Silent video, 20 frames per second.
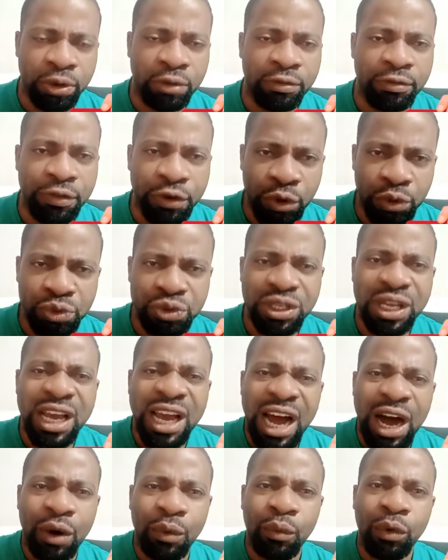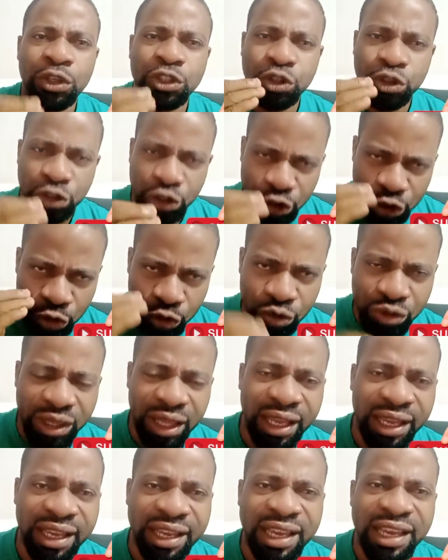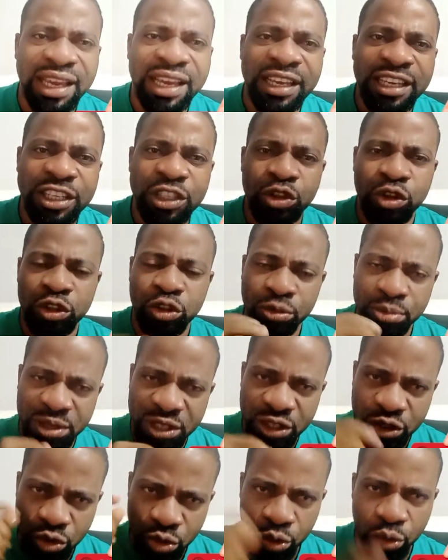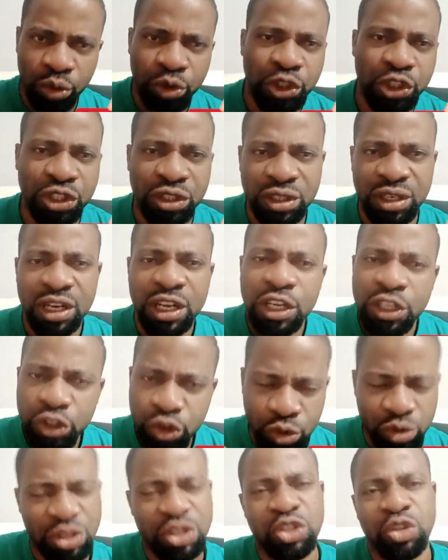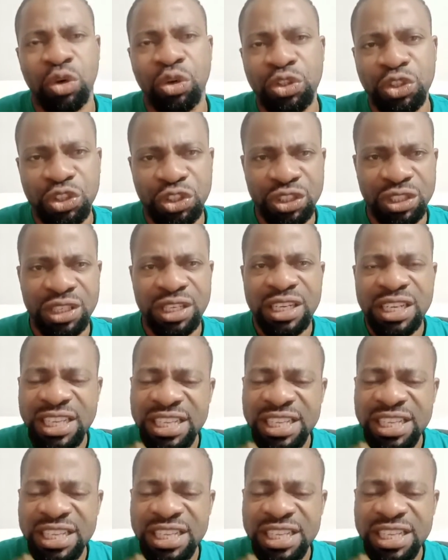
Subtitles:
your views. What do you think is going to be the solution to this country?